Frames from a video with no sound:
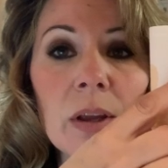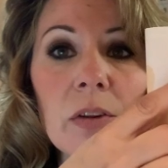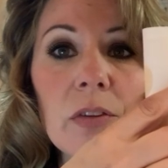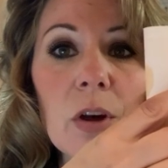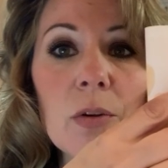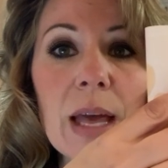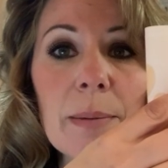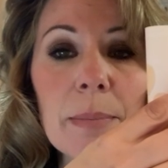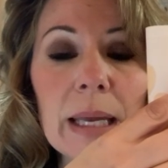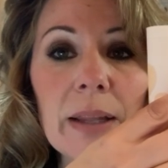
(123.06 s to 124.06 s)
So
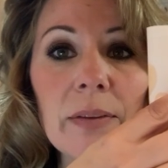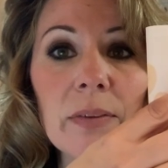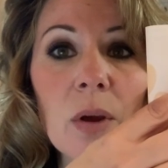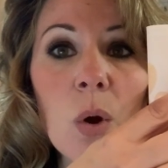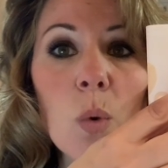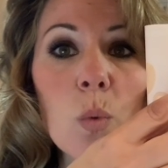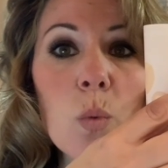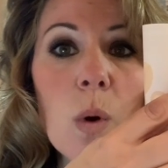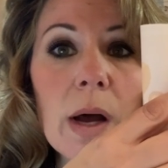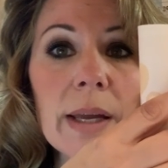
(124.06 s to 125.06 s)
that means
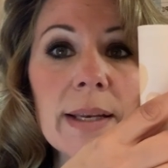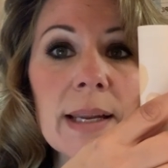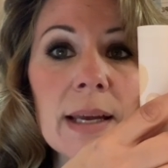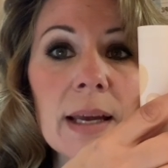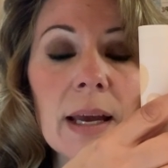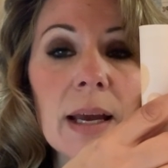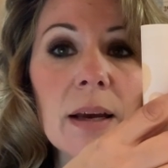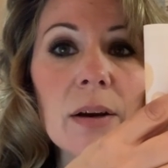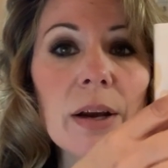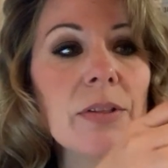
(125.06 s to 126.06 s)
1,
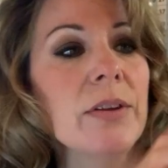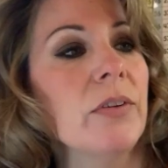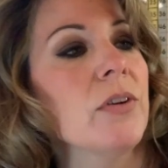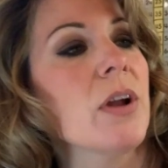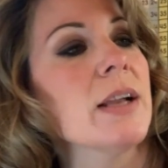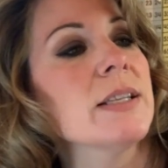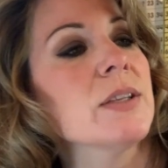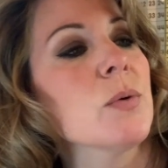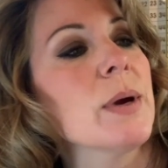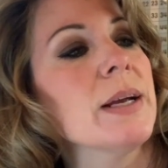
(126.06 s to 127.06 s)
and these are not
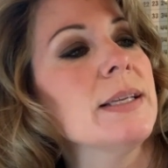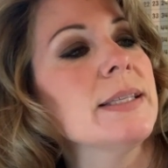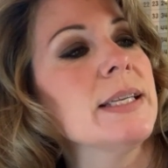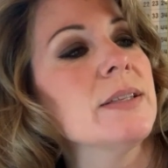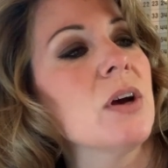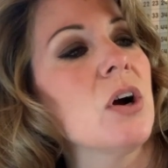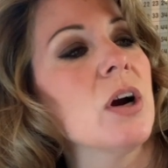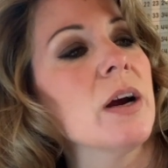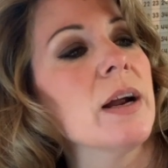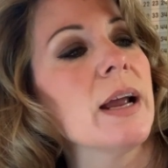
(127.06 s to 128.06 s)
squares. These
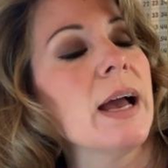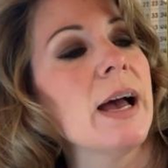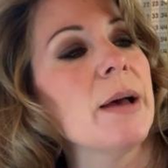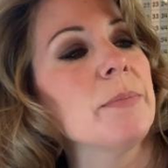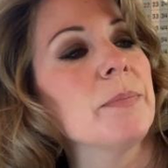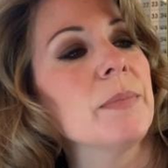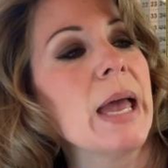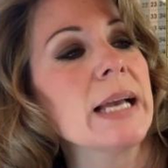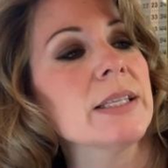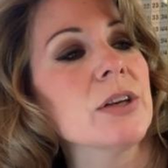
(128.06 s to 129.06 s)
are
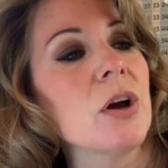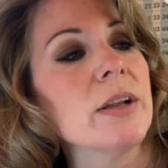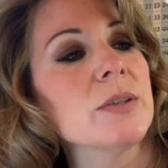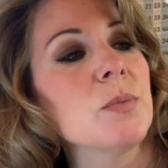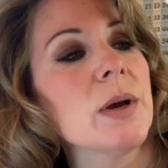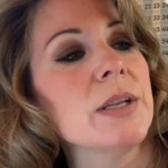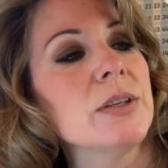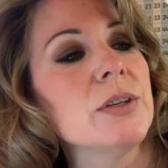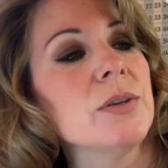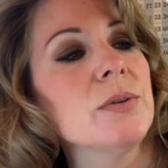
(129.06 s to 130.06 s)
hexagons. 1,
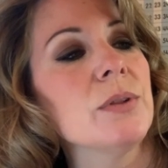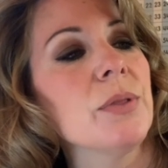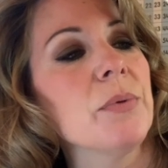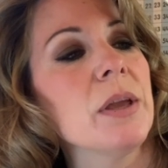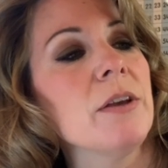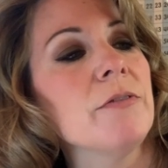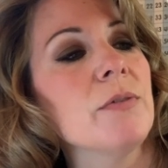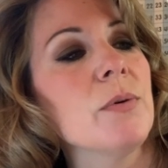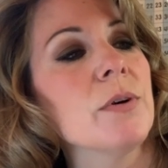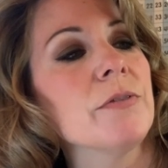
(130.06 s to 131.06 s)
2, 3,
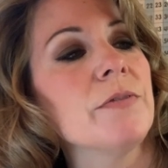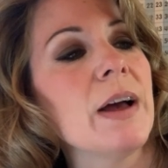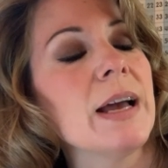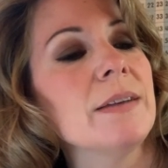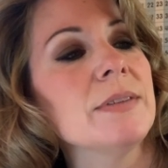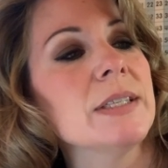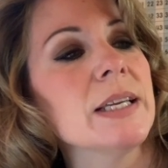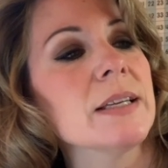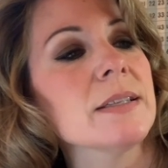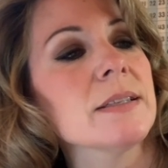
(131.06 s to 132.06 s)
4, 5,
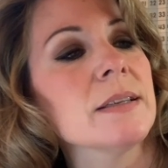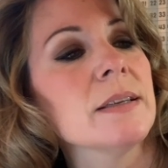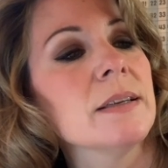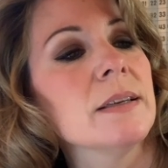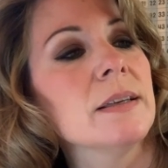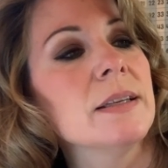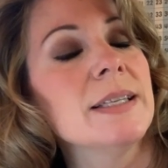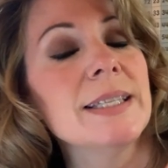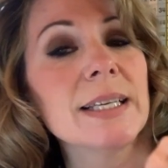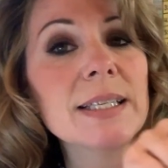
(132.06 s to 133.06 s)
6.
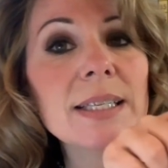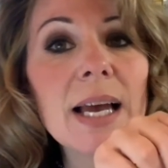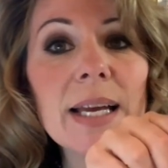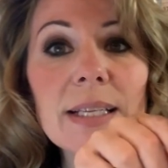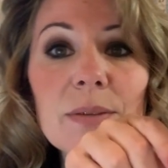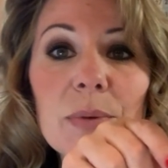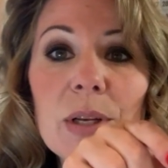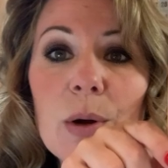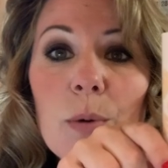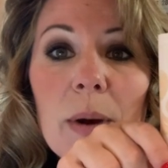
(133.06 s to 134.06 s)
6 sides. We
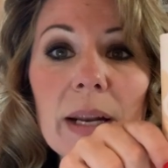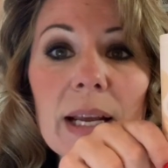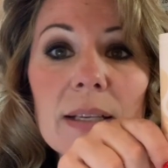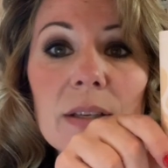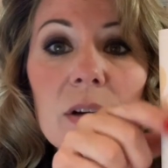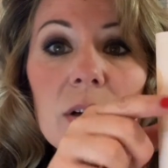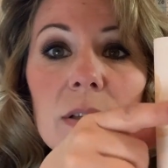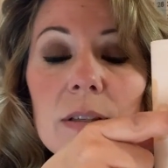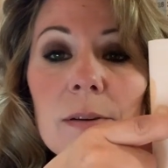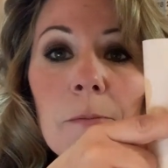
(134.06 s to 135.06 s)
know about
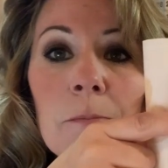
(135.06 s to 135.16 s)
hexagons.